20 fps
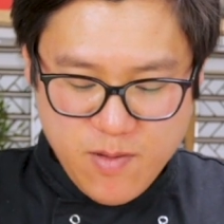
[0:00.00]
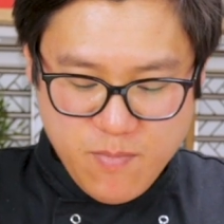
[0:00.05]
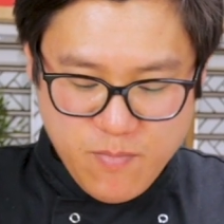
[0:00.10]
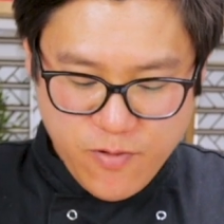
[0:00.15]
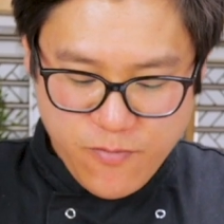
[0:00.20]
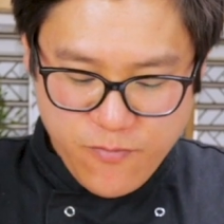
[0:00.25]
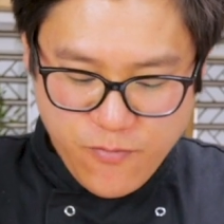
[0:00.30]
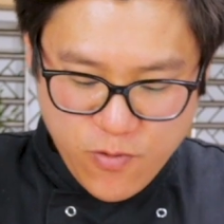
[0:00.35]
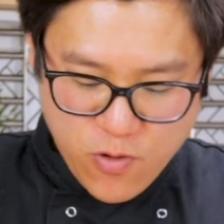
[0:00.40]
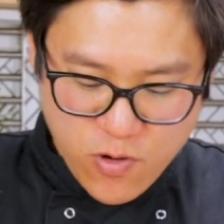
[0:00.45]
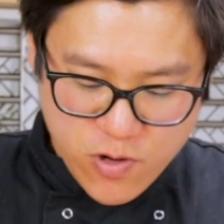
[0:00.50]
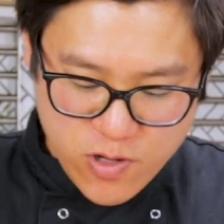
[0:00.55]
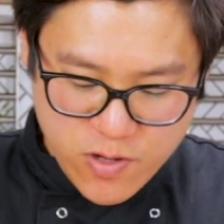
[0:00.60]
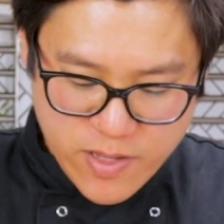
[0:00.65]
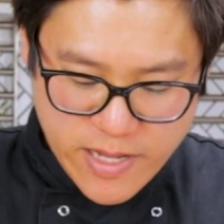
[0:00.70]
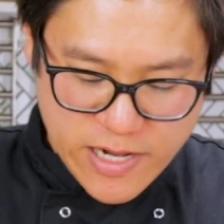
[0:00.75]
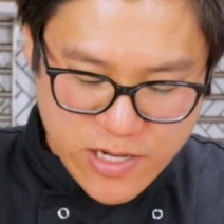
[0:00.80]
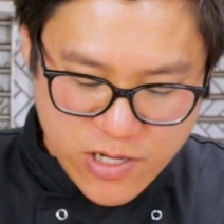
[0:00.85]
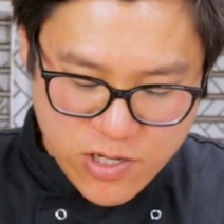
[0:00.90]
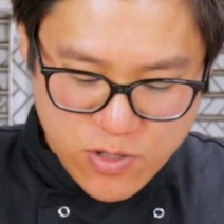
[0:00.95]
before you
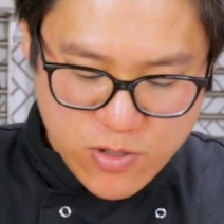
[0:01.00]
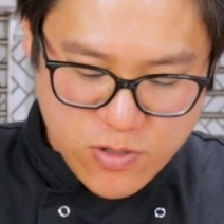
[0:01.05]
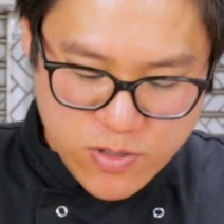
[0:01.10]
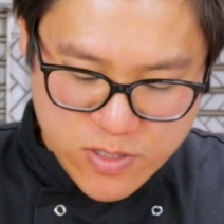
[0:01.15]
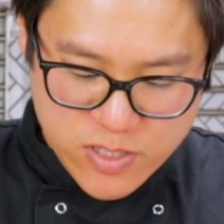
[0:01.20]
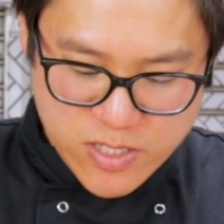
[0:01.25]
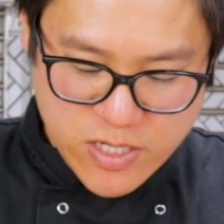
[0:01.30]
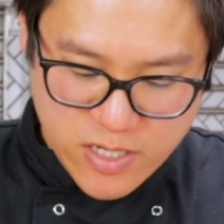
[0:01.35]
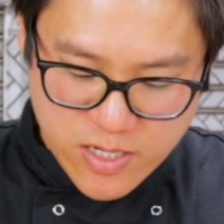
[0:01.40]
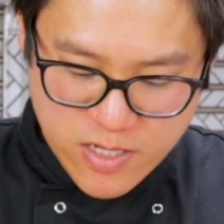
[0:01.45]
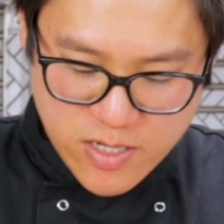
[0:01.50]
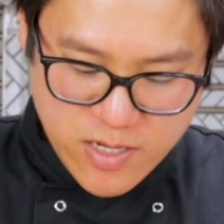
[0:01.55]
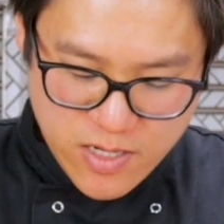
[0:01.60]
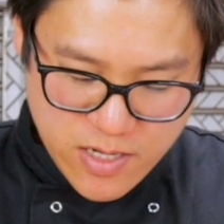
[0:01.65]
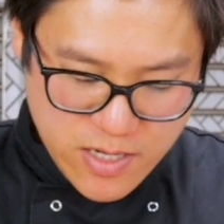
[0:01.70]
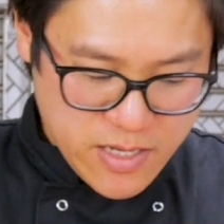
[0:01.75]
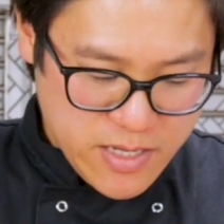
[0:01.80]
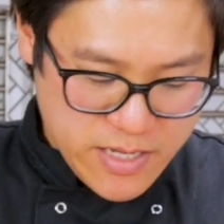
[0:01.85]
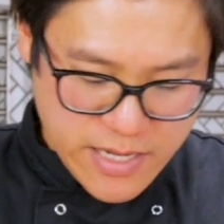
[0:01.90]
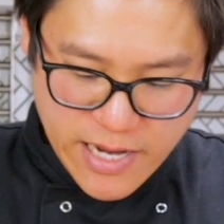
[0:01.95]
then use
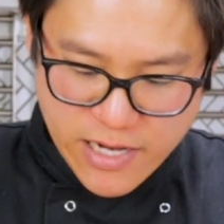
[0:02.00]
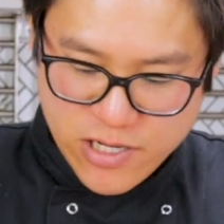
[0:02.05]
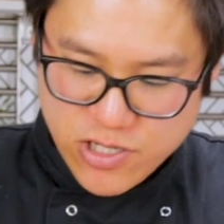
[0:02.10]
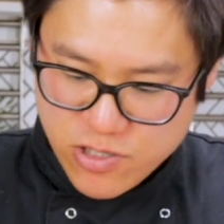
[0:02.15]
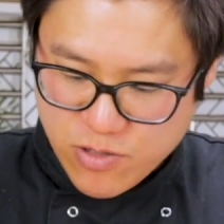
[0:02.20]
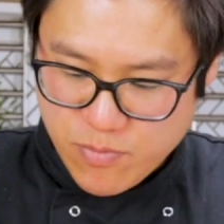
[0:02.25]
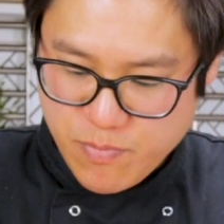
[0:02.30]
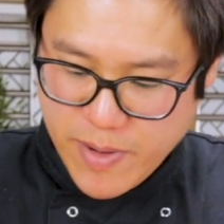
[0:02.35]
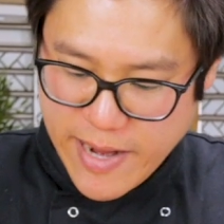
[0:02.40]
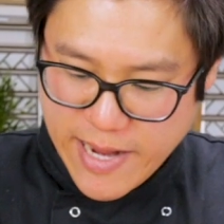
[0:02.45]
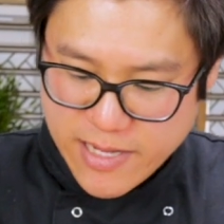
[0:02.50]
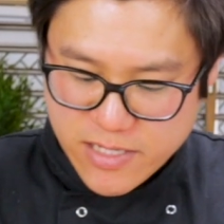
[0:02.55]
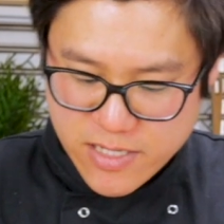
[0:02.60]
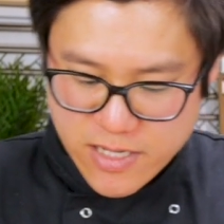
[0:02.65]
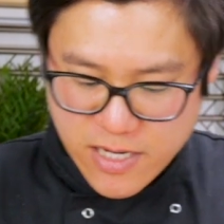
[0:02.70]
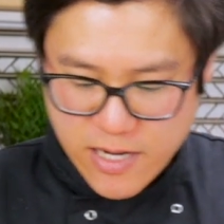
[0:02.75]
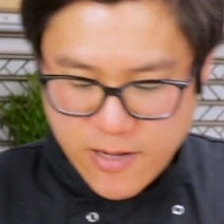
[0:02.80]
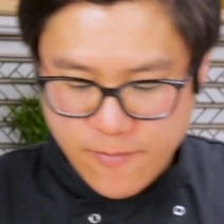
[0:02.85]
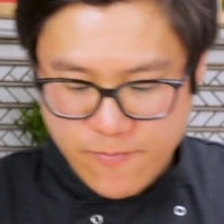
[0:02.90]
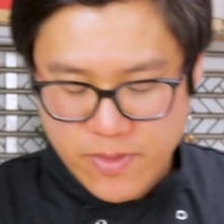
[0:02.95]
the actual
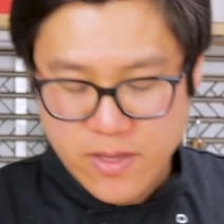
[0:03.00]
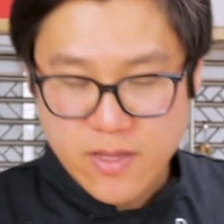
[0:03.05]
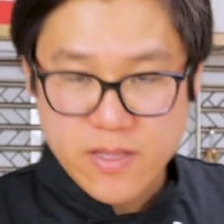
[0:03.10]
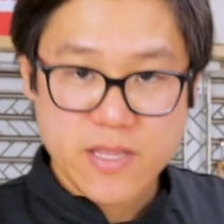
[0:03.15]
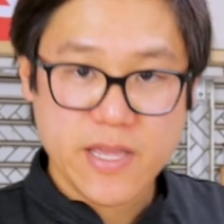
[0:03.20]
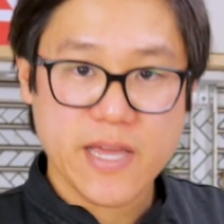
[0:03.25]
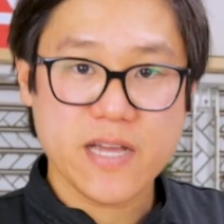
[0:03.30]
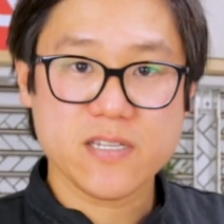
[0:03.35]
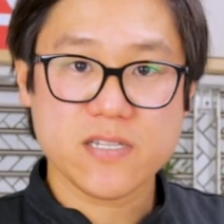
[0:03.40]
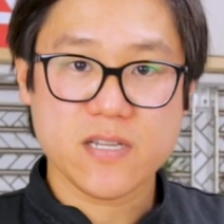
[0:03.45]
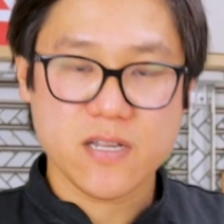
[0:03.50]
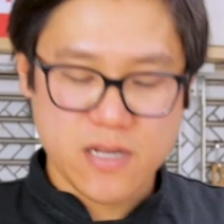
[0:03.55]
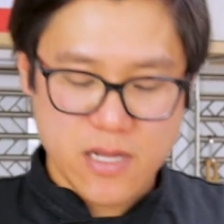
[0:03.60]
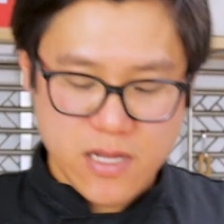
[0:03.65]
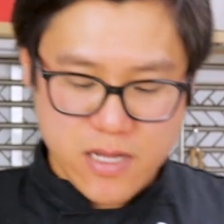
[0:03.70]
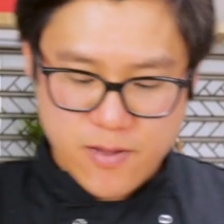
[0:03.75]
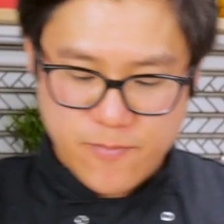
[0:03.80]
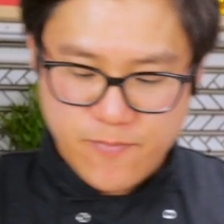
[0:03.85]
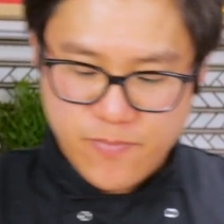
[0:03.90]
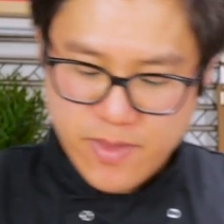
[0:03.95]
batter. The egg's going
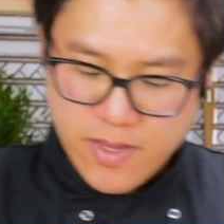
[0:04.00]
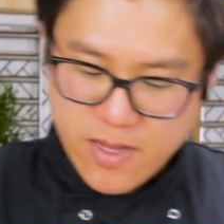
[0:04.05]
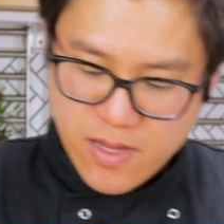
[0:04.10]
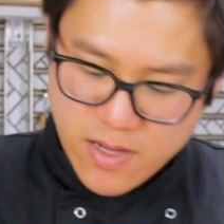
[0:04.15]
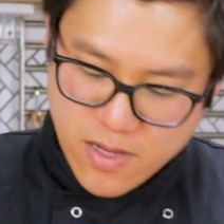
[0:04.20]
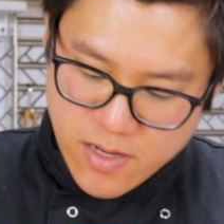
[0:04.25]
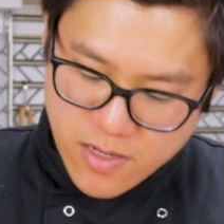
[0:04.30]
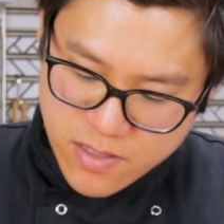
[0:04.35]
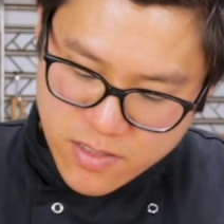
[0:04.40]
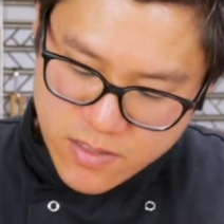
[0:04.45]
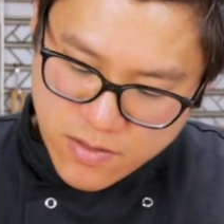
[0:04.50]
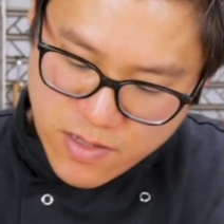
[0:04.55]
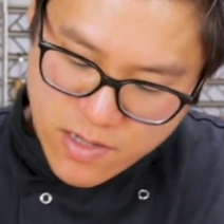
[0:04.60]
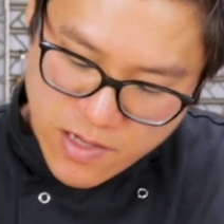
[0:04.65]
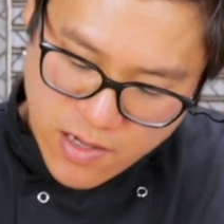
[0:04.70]
to sort of